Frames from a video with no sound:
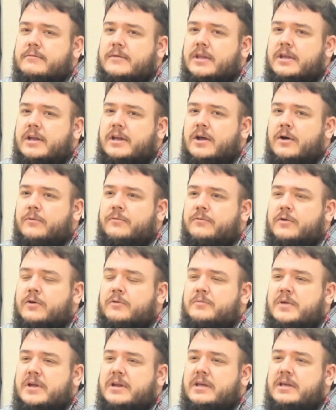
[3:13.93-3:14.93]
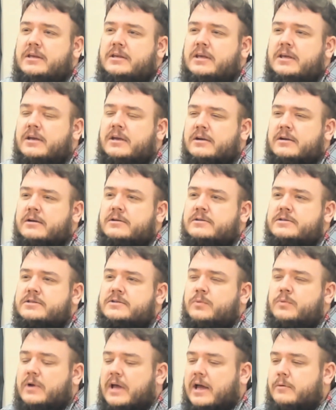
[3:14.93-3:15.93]
You know, for many
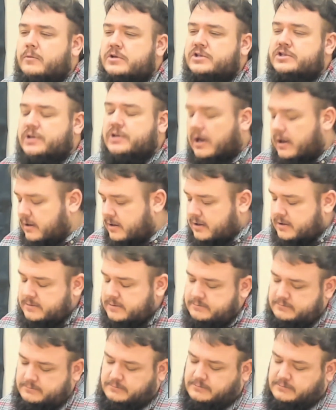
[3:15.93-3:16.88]
years when I was younger,